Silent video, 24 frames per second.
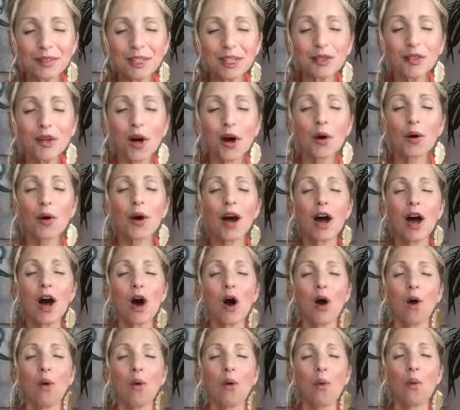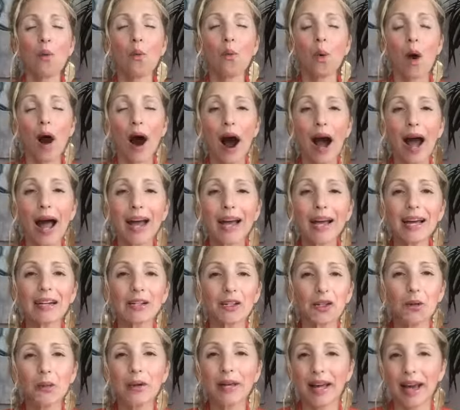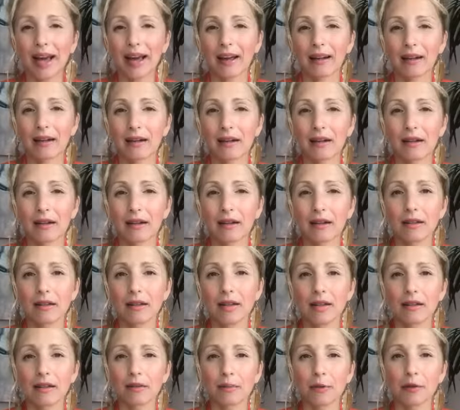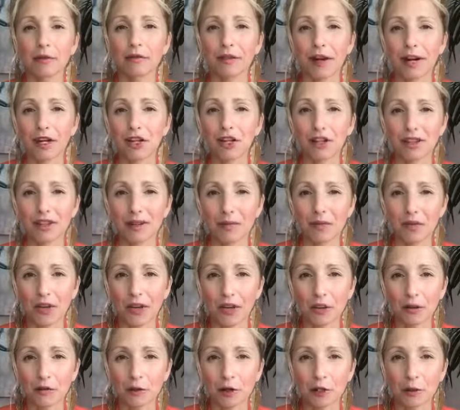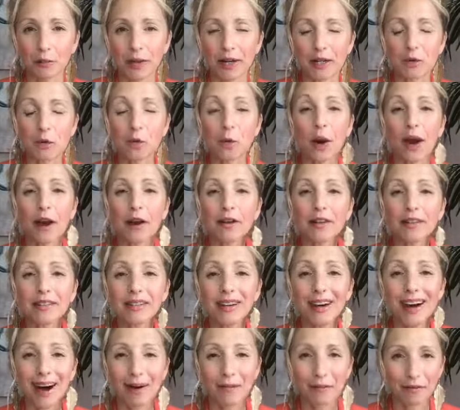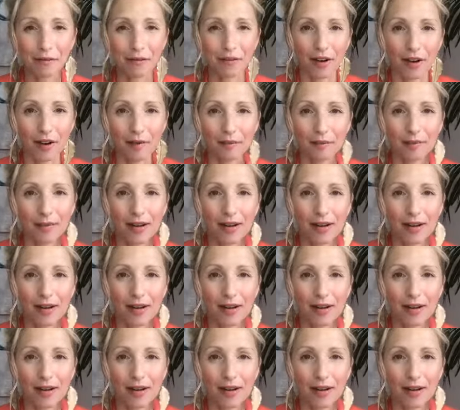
So why do we get this perfectionism thing in the first place? Where does it come from?